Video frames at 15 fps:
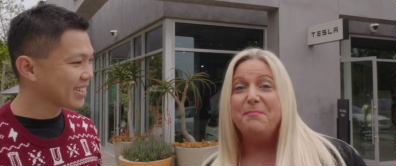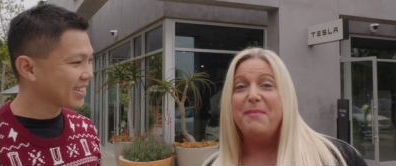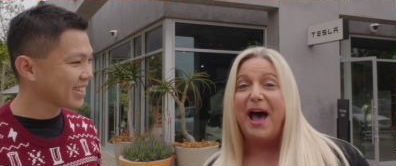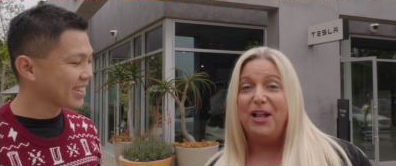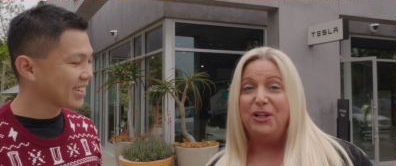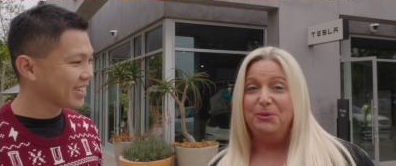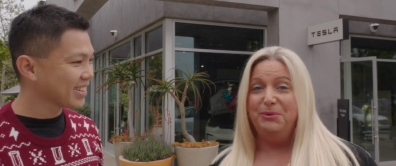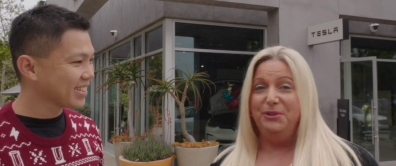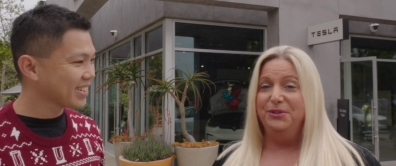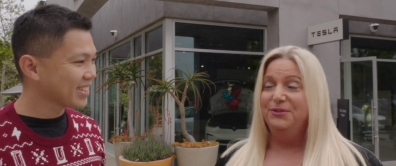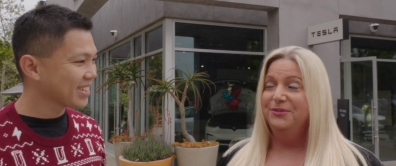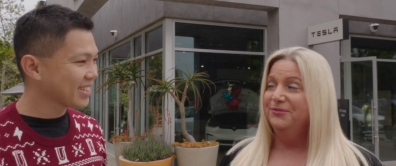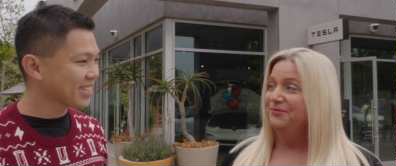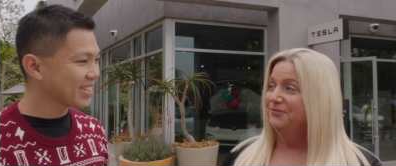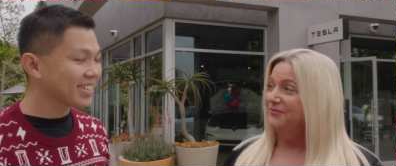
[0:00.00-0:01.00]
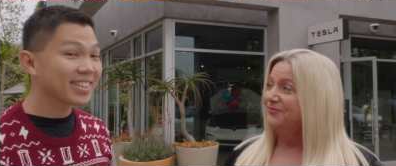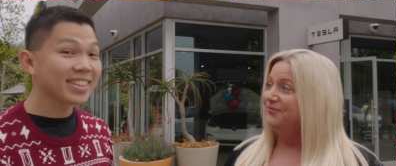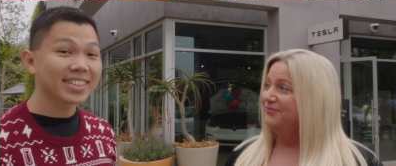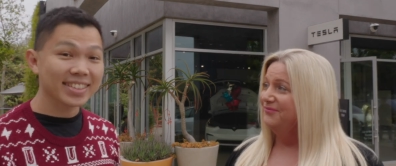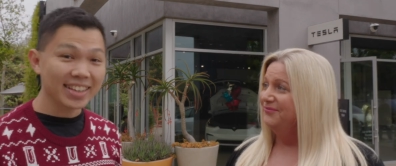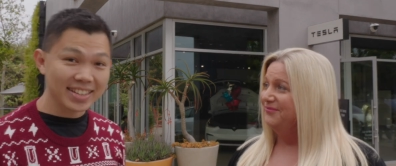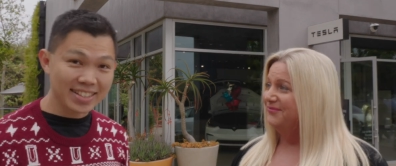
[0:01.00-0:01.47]
Speaker 1: Malibu.
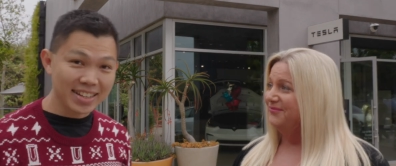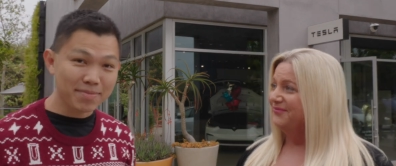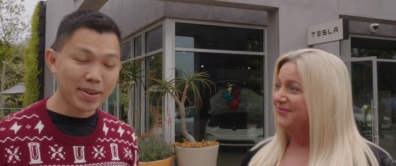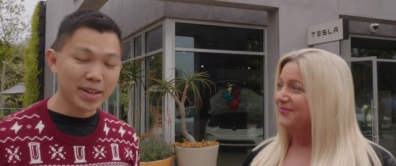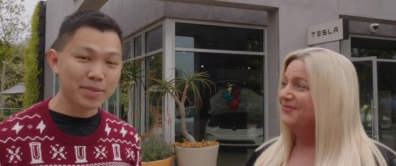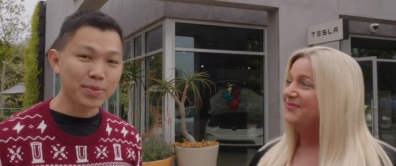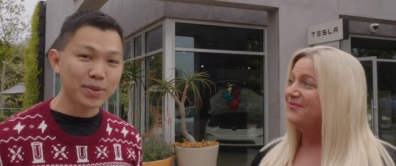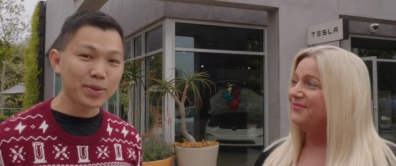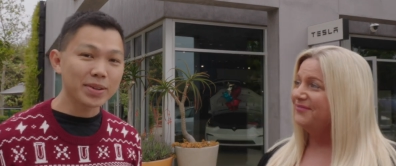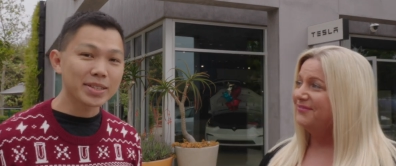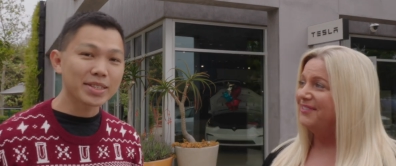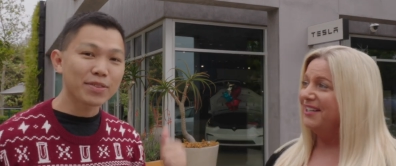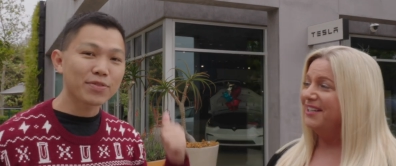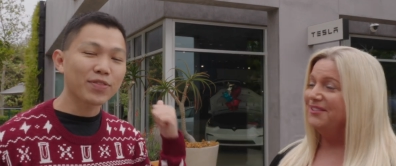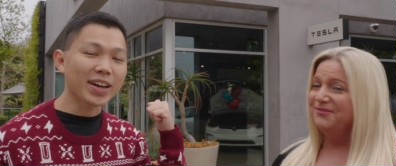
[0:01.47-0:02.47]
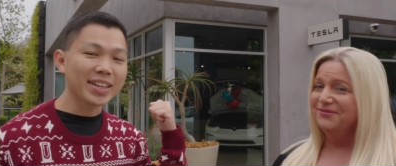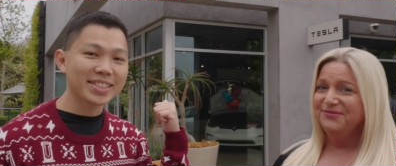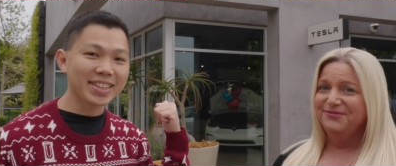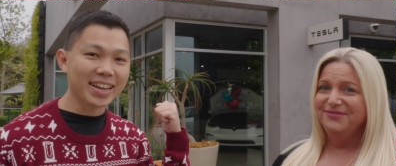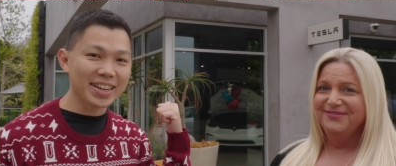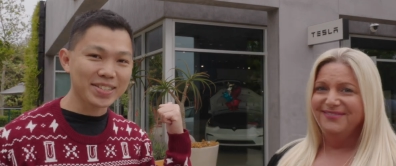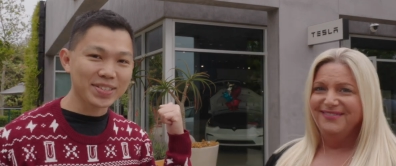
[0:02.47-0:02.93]
Speaker 2: Tesla Malibu. It's a
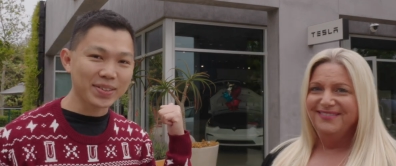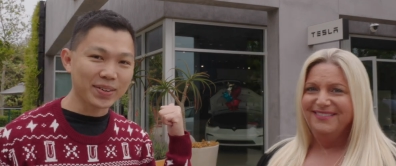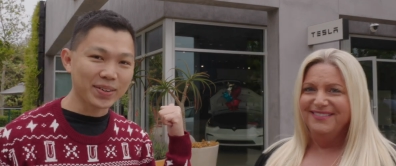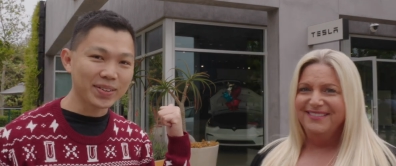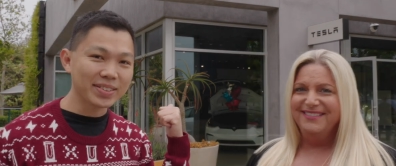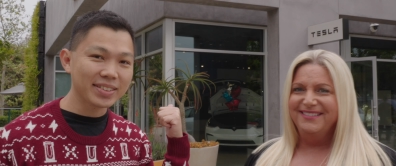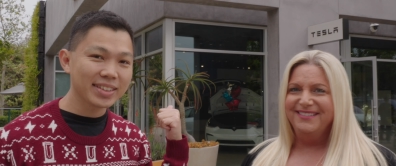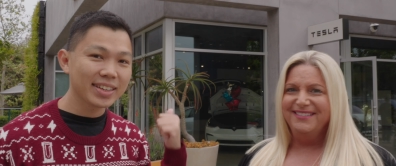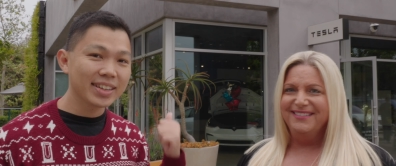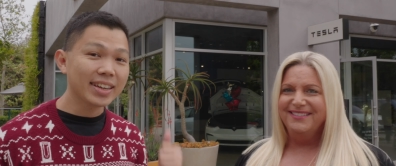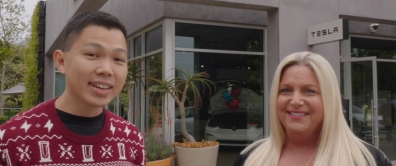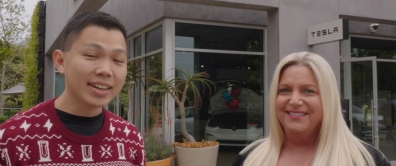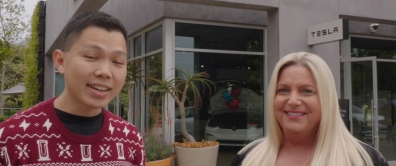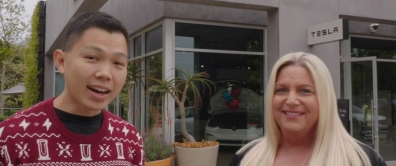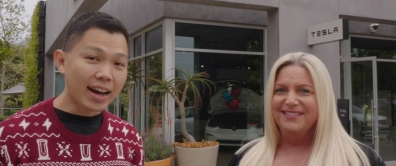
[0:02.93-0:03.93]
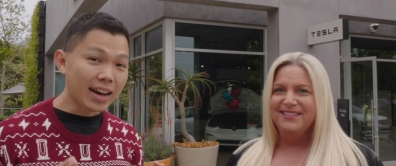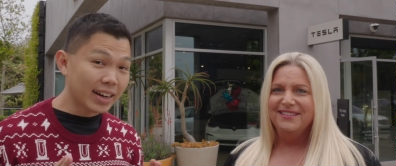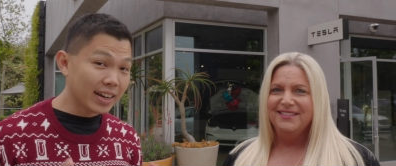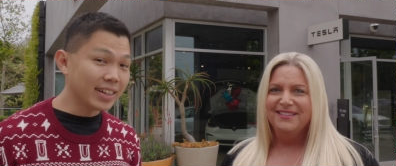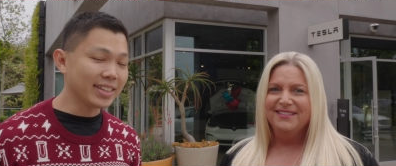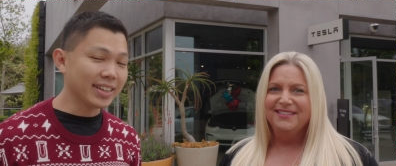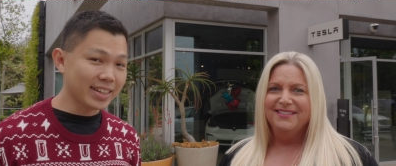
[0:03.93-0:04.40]
fun-sized store. I
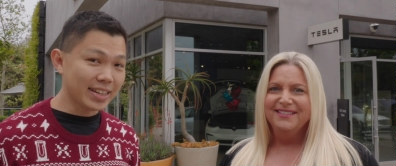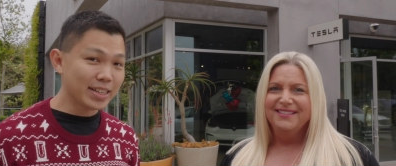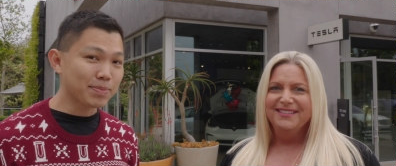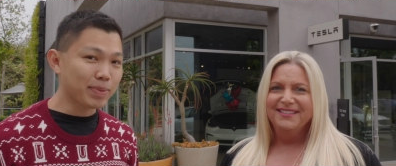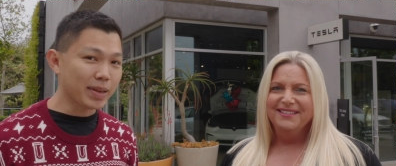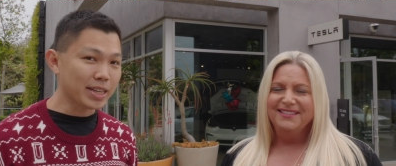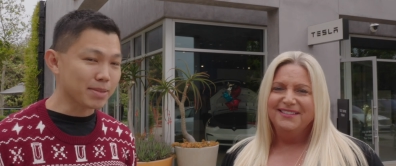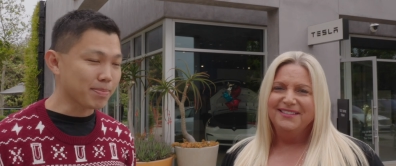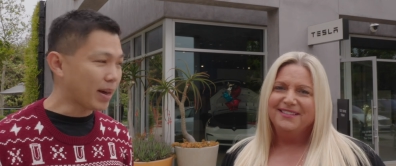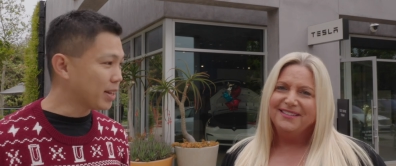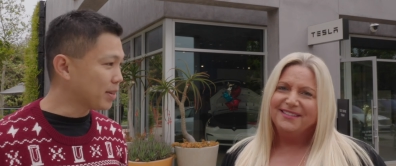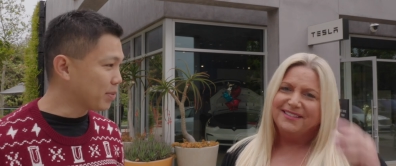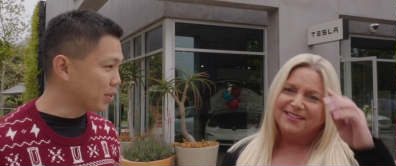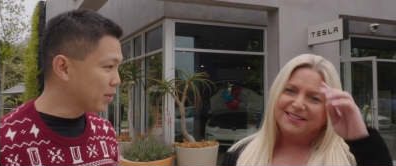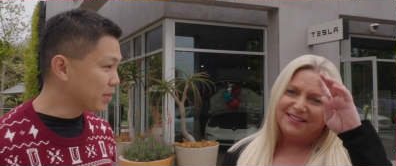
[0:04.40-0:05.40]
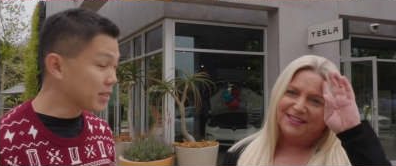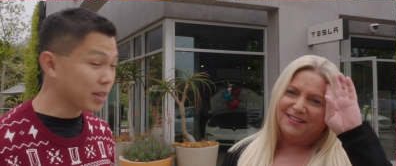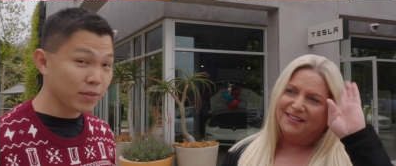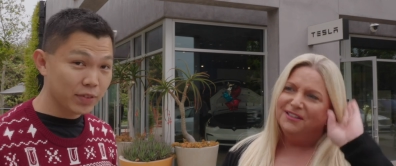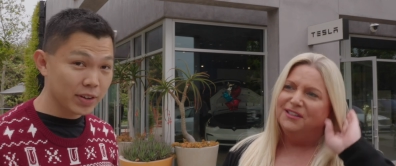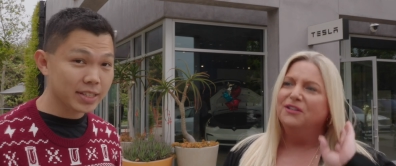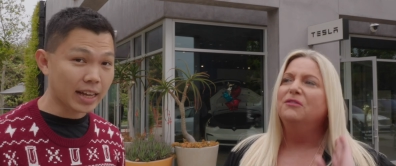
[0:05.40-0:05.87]
heard that this place, Malibu, is our
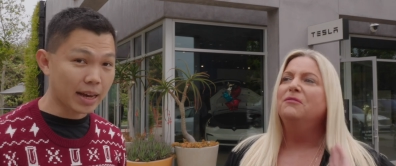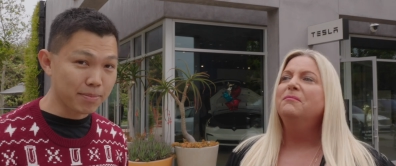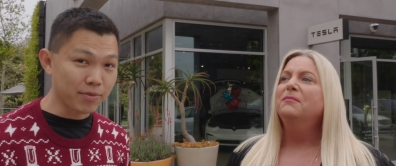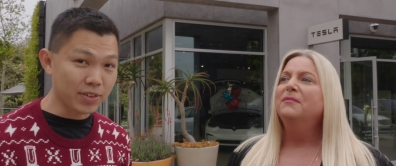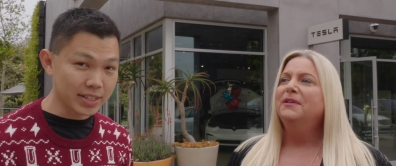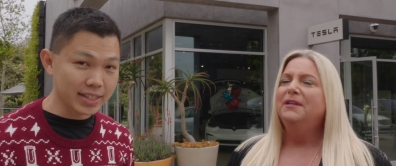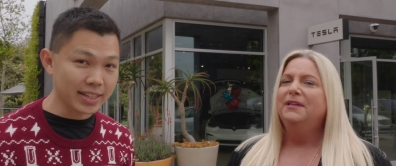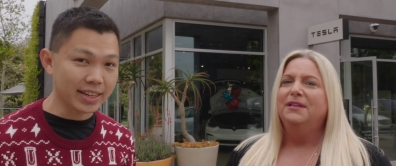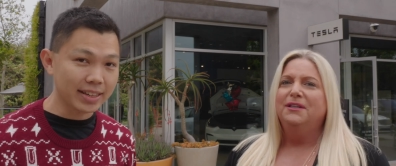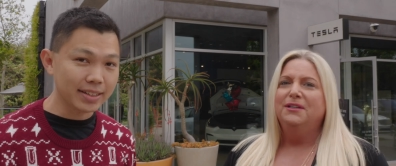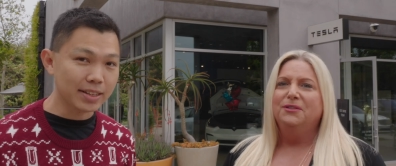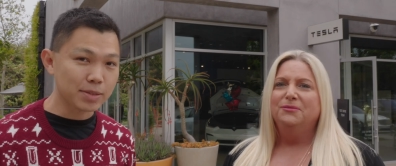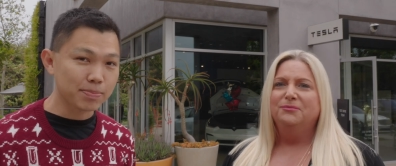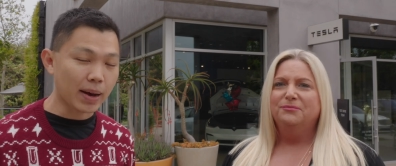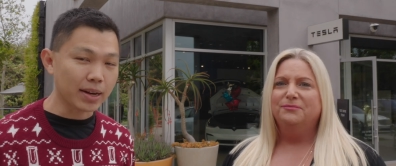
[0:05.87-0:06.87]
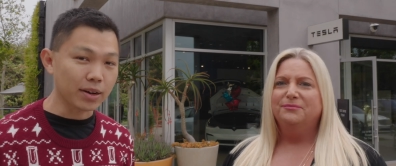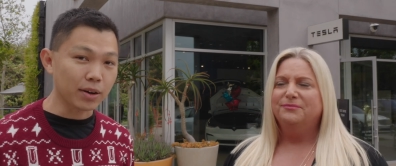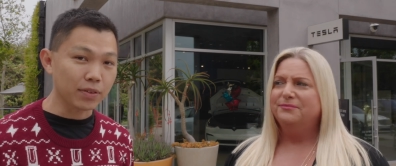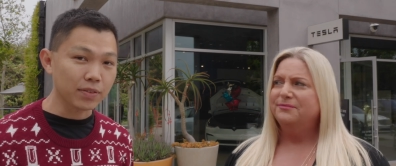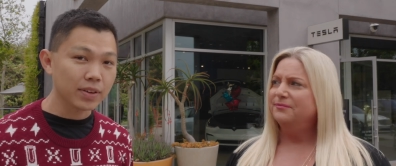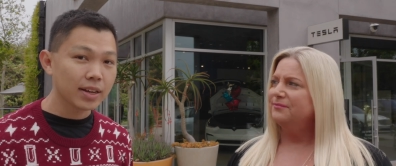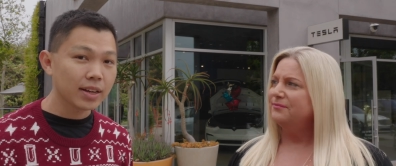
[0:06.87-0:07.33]
first time visiting this part of